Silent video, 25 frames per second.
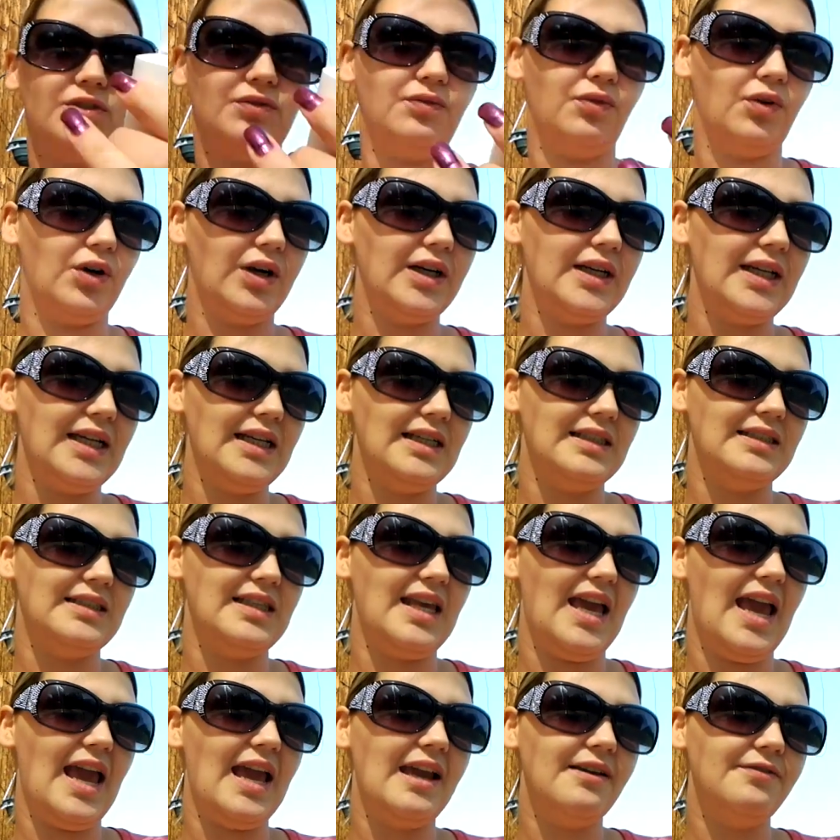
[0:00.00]
for it, is
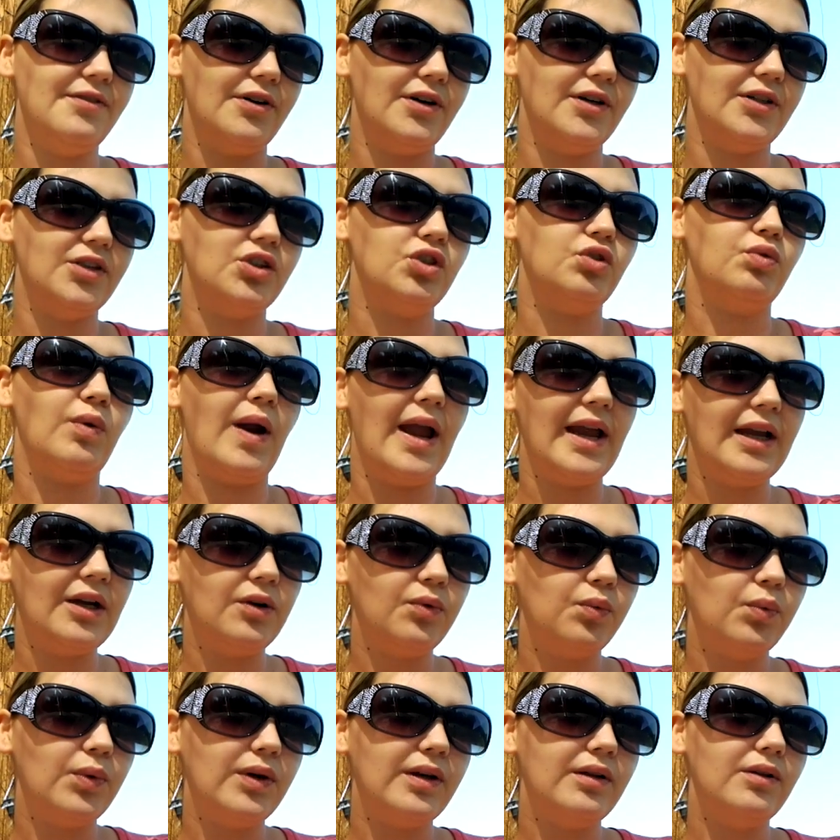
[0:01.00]
the Avon
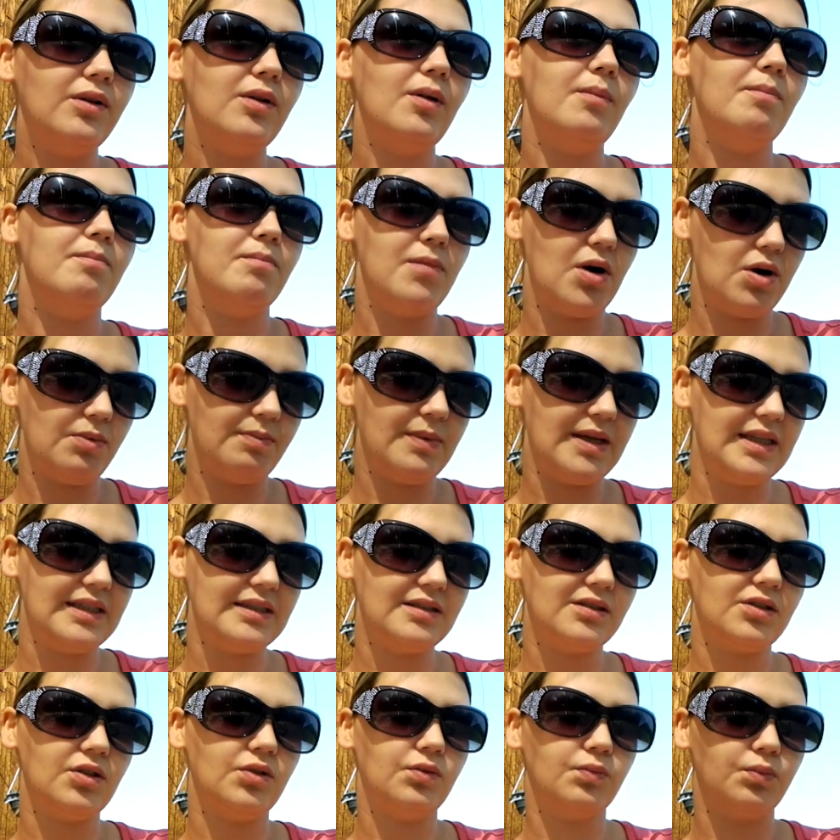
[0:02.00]
Tranquil
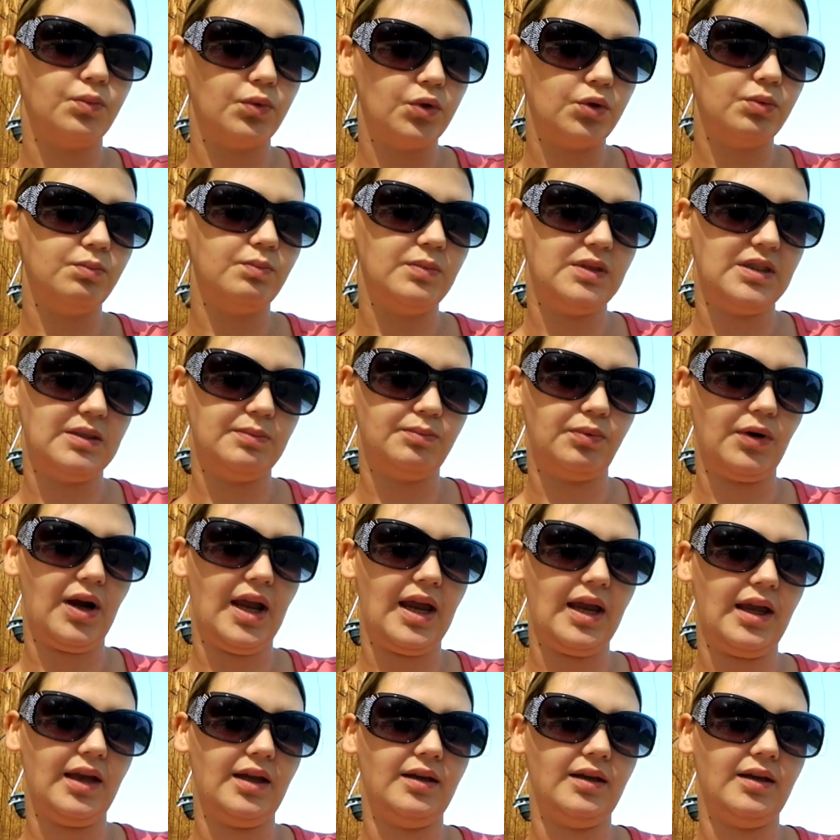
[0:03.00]
Moments Room Spray.